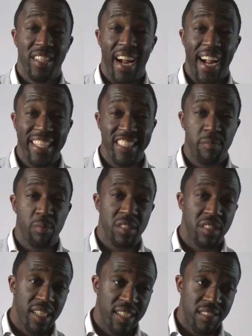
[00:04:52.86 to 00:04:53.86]

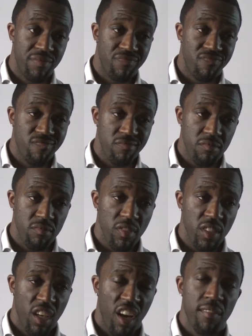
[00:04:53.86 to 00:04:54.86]
90%
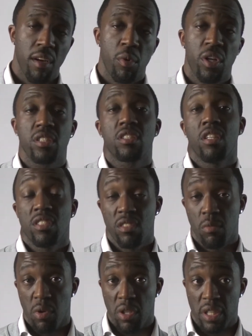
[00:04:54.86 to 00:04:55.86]
of my work is
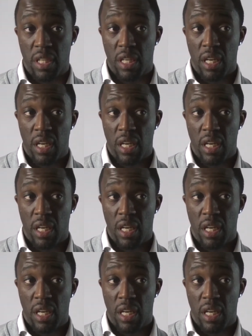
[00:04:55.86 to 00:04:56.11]
custom work,